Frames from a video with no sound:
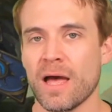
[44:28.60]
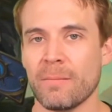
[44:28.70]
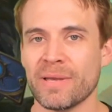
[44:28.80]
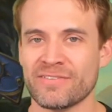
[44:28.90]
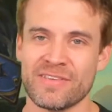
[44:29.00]

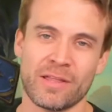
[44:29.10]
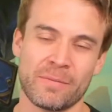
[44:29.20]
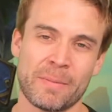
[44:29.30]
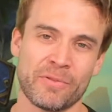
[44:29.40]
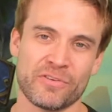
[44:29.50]
Because I think a lot
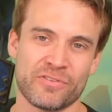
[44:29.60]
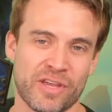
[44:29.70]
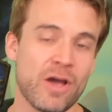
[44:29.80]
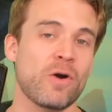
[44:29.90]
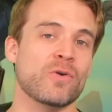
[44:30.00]
of people, they're just
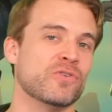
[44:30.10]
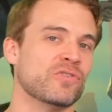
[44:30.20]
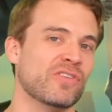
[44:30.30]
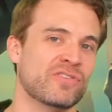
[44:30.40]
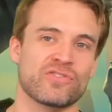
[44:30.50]
like, oh,
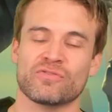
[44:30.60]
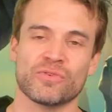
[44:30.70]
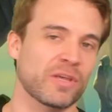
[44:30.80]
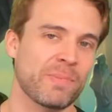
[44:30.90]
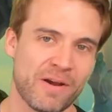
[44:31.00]
this is just
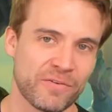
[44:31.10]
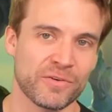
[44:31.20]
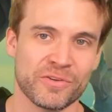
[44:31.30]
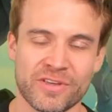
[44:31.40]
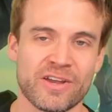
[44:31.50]
really powerful.
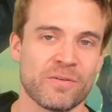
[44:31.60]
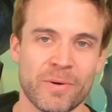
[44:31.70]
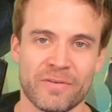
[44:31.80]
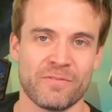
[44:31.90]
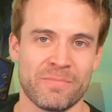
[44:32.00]
You just cut your
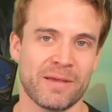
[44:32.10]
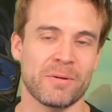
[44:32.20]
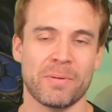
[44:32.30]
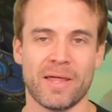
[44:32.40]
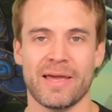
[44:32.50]
opponent from being able
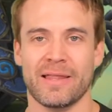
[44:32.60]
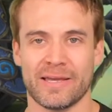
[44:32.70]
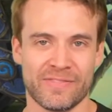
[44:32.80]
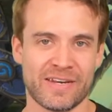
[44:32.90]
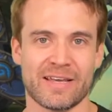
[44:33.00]
to play like
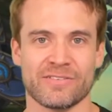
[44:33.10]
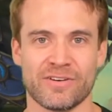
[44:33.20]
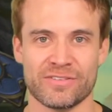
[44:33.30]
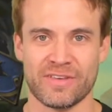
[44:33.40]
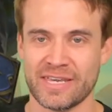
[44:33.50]
a thing next
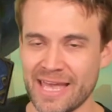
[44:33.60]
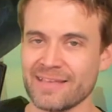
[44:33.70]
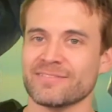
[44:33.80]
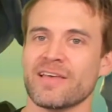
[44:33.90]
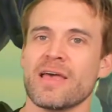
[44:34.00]
turn. It's like,
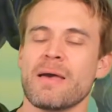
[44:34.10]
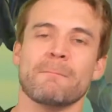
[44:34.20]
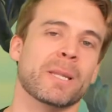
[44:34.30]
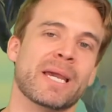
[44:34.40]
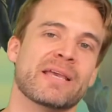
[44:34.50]
yes,
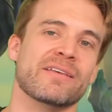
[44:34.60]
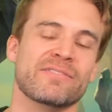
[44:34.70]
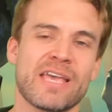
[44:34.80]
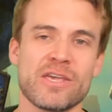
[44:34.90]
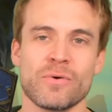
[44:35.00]
but like,
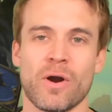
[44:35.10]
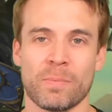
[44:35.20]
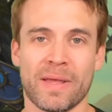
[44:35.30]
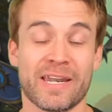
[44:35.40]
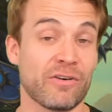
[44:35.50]
say you are
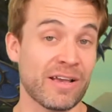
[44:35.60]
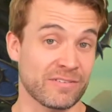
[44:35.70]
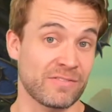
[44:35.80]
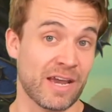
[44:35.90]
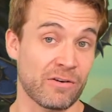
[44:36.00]
playing an
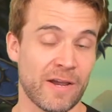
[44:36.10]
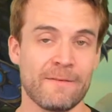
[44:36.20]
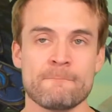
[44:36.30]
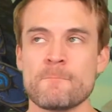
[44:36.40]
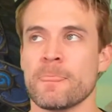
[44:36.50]
aggressive deck, right?
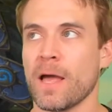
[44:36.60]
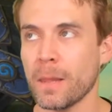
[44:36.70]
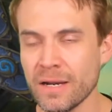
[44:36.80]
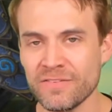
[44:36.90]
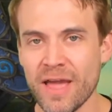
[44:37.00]
A
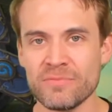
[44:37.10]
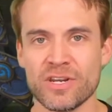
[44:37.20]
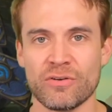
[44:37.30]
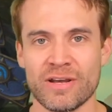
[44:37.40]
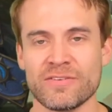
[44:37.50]
lot of times an
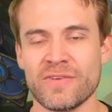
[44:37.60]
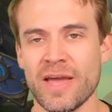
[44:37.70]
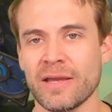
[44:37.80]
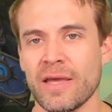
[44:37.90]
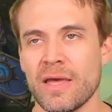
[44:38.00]
aggressive deck